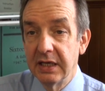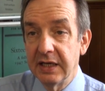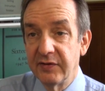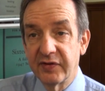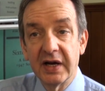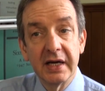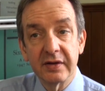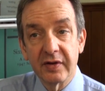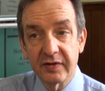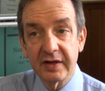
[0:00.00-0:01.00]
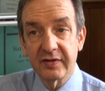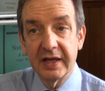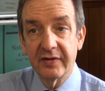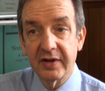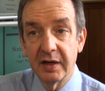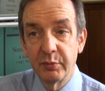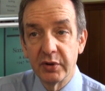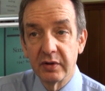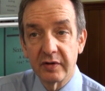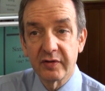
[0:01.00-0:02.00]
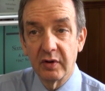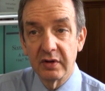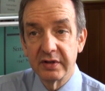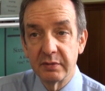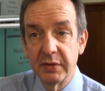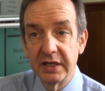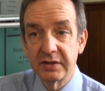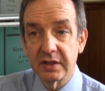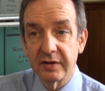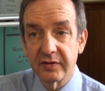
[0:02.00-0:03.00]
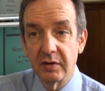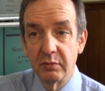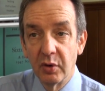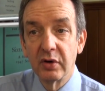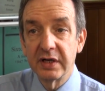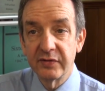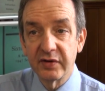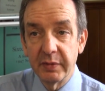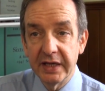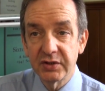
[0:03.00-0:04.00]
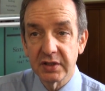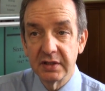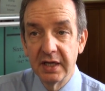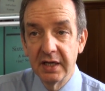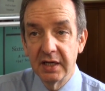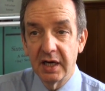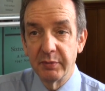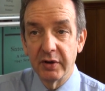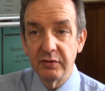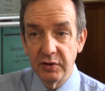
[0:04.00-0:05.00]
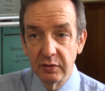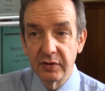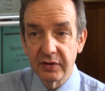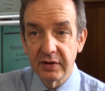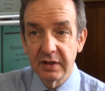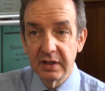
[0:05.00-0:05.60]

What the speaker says: In fact, the 6-day sample, or Scotland in miniature, has got more information about youth